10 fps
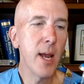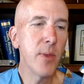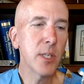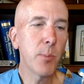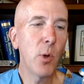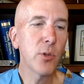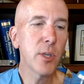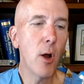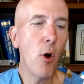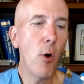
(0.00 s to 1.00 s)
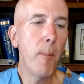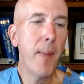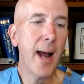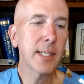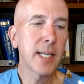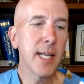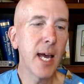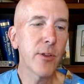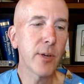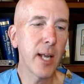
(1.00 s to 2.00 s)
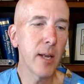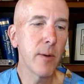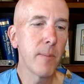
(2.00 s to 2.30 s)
and this pulls it all back together again.